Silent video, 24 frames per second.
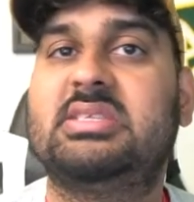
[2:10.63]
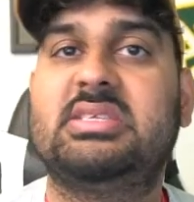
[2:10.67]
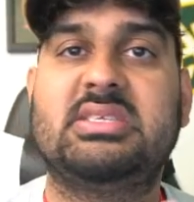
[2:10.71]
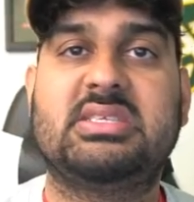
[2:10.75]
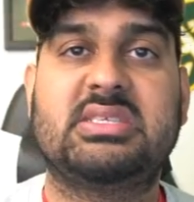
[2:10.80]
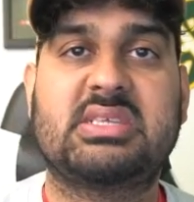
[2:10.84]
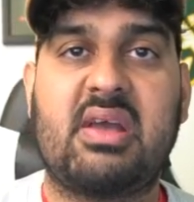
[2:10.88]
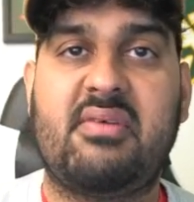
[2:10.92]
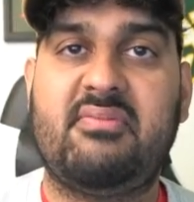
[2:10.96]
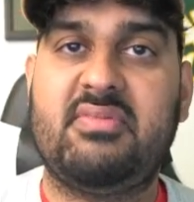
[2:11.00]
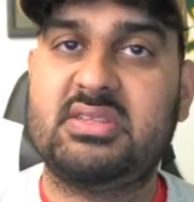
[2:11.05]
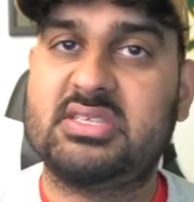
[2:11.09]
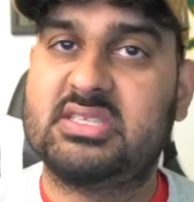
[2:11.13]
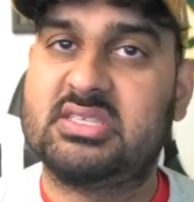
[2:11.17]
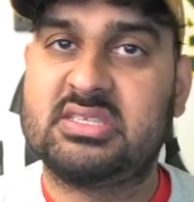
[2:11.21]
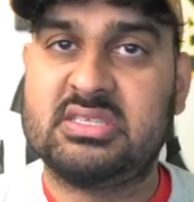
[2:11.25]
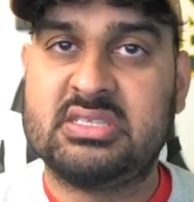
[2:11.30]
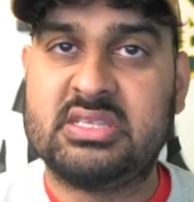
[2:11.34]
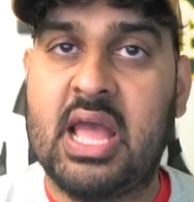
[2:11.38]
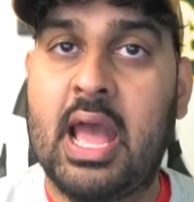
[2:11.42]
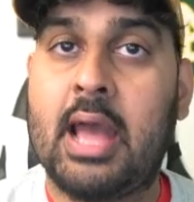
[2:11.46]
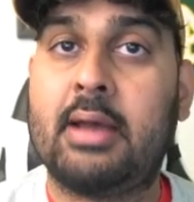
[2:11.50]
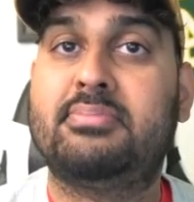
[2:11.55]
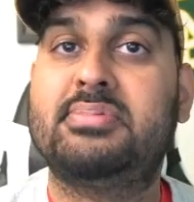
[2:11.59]
to seven
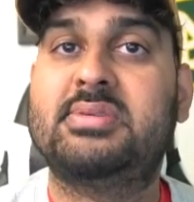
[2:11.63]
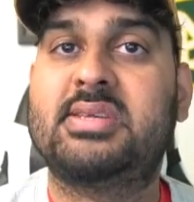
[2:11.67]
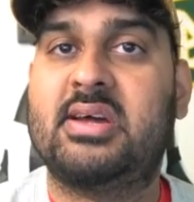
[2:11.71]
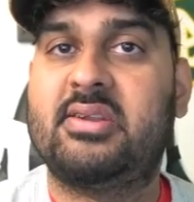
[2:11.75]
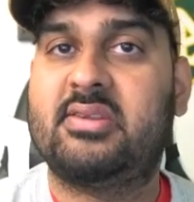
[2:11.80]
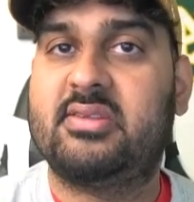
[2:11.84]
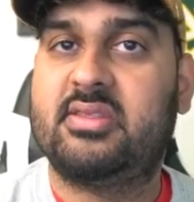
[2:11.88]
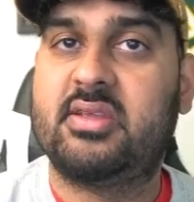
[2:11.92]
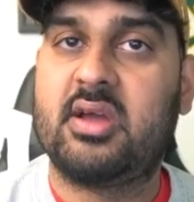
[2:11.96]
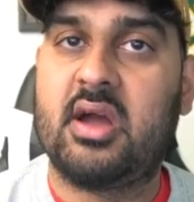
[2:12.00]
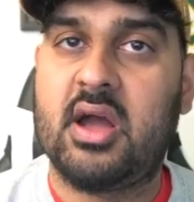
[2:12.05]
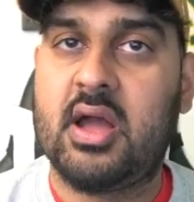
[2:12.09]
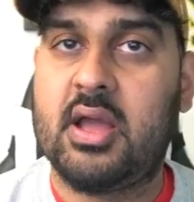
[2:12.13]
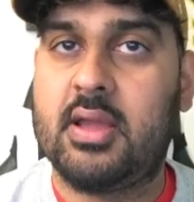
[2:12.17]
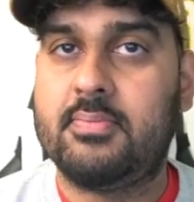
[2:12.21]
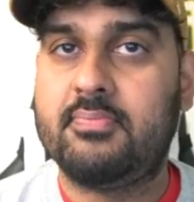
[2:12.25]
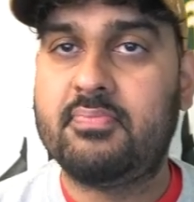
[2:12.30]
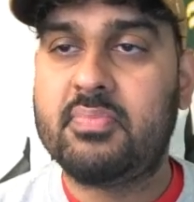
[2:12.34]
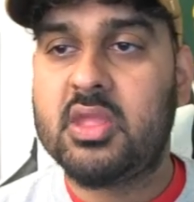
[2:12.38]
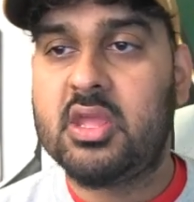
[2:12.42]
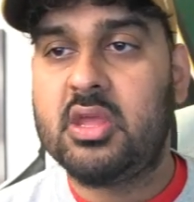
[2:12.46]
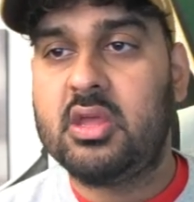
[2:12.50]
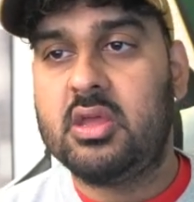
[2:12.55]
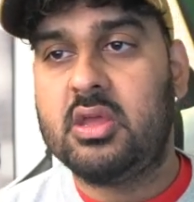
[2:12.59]
snaps at a
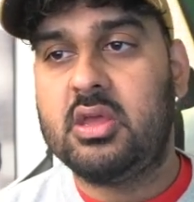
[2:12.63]
time.